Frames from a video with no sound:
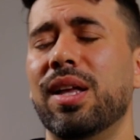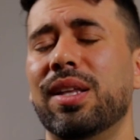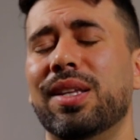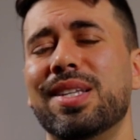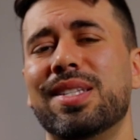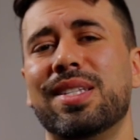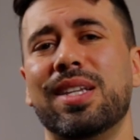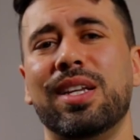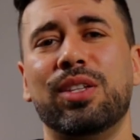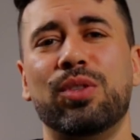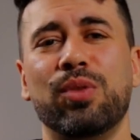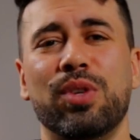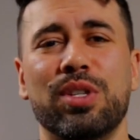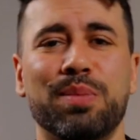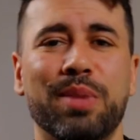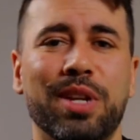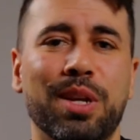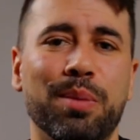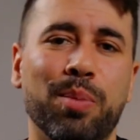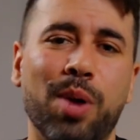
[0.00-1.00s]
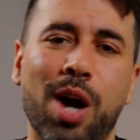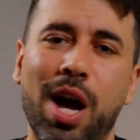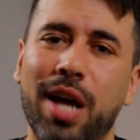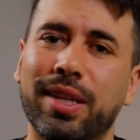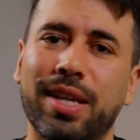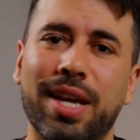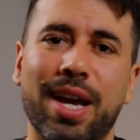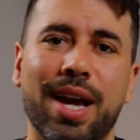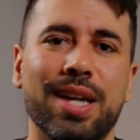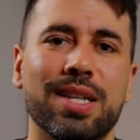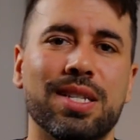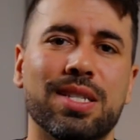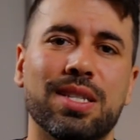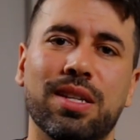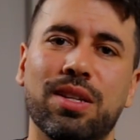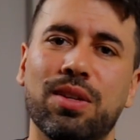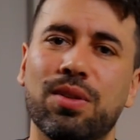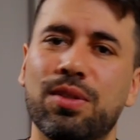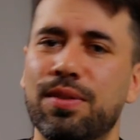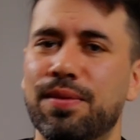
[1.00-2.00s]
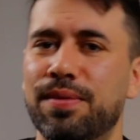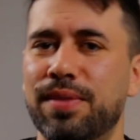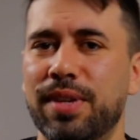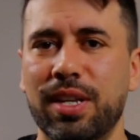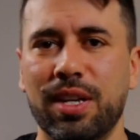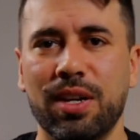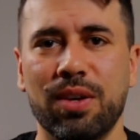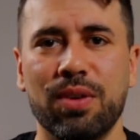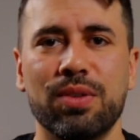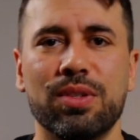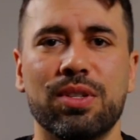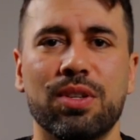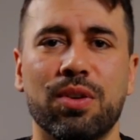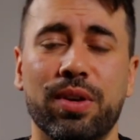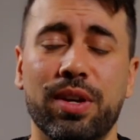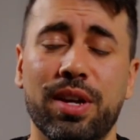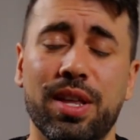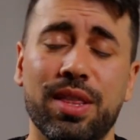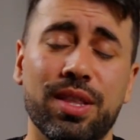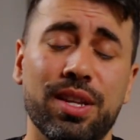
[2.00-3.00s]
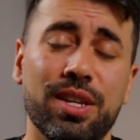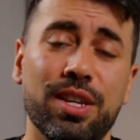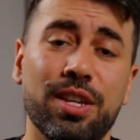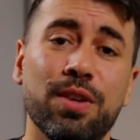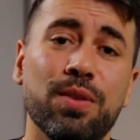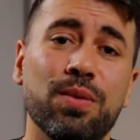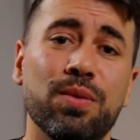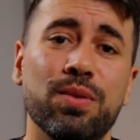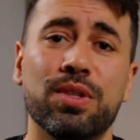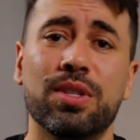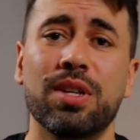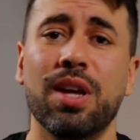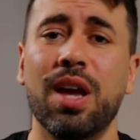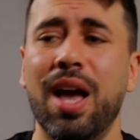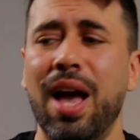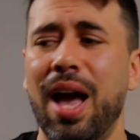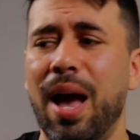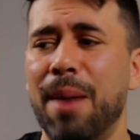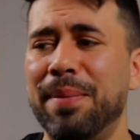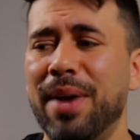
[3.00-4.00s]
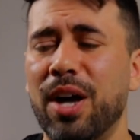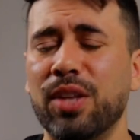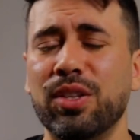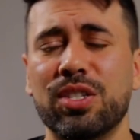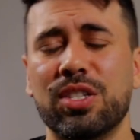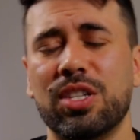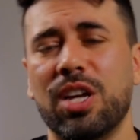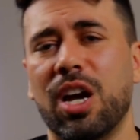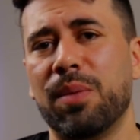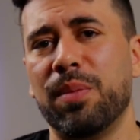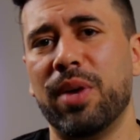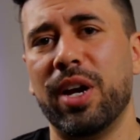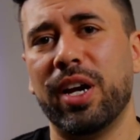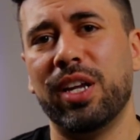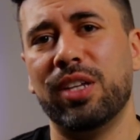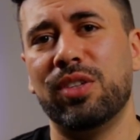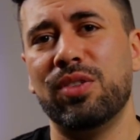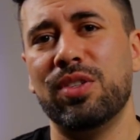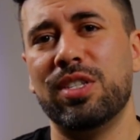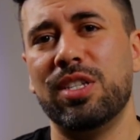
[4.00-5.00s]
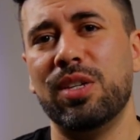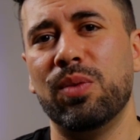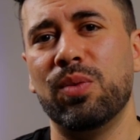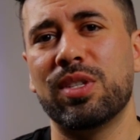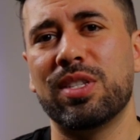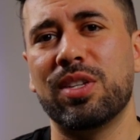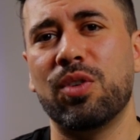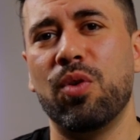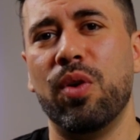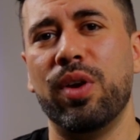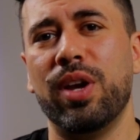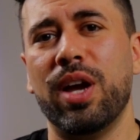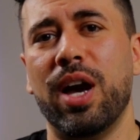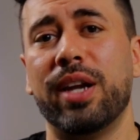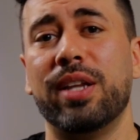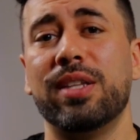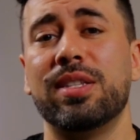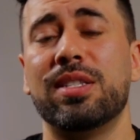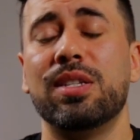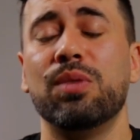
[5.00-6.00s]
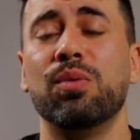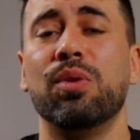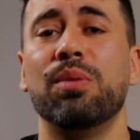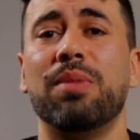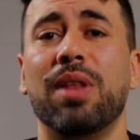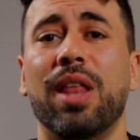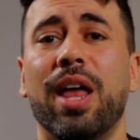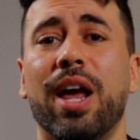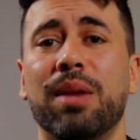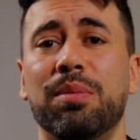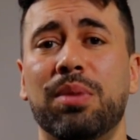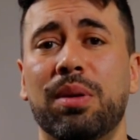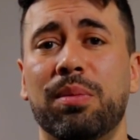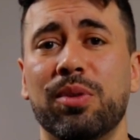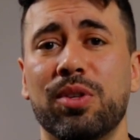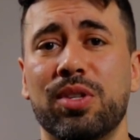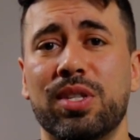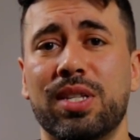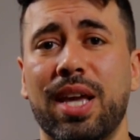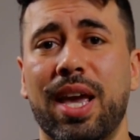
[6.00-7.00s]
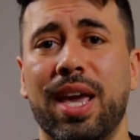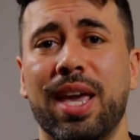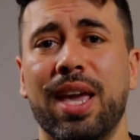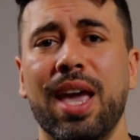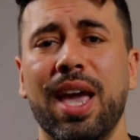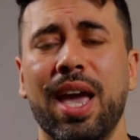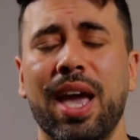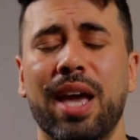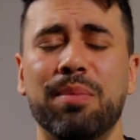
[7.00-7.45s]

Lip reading: listening to as many podcasts and YouTube videos or in the news about the stock market to see what's going on and see what a lot of people say.